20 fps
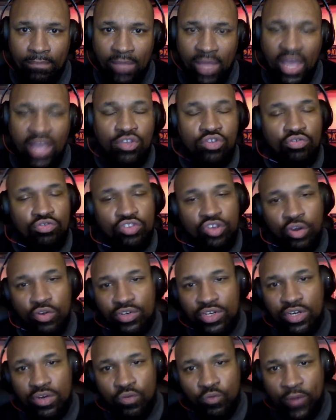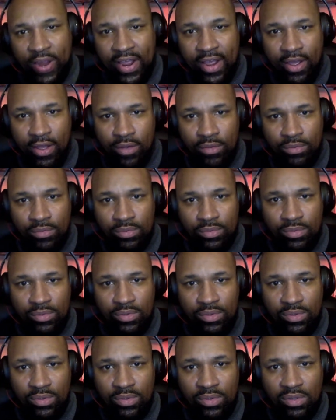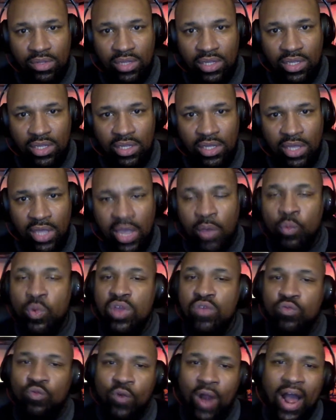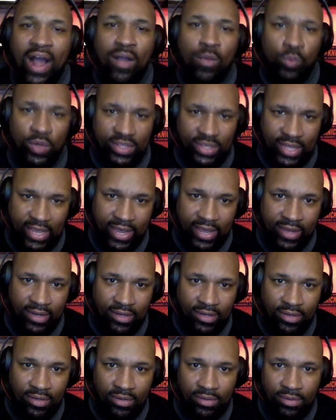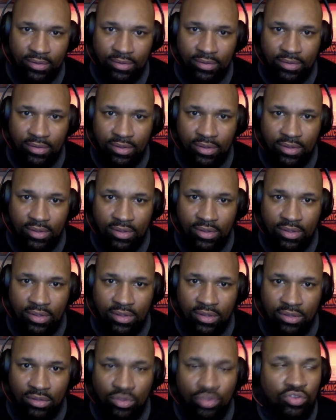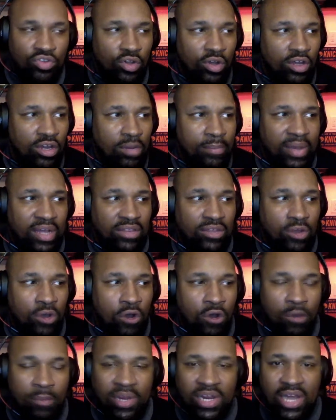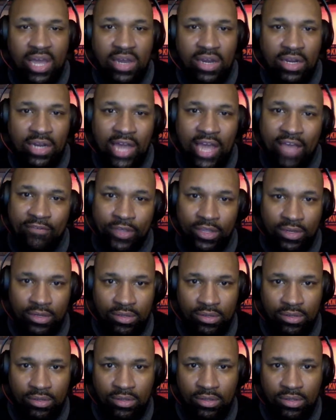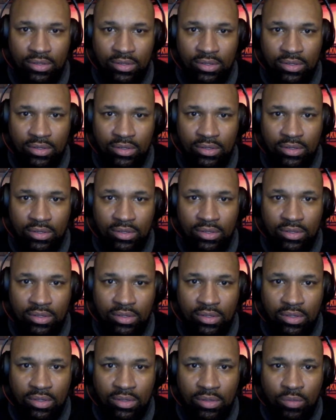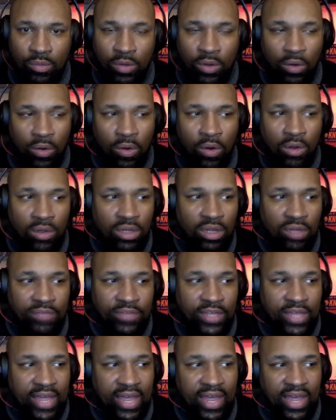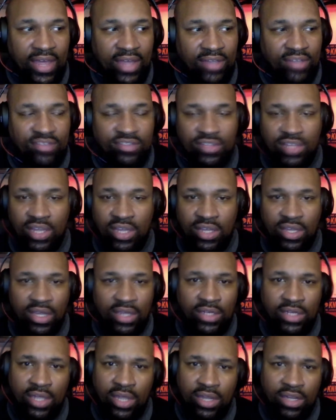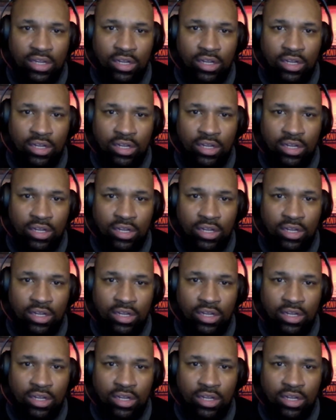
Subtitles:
And you turned it around. And we rock with that. You talking about the home of 9/11. With all of the angst and the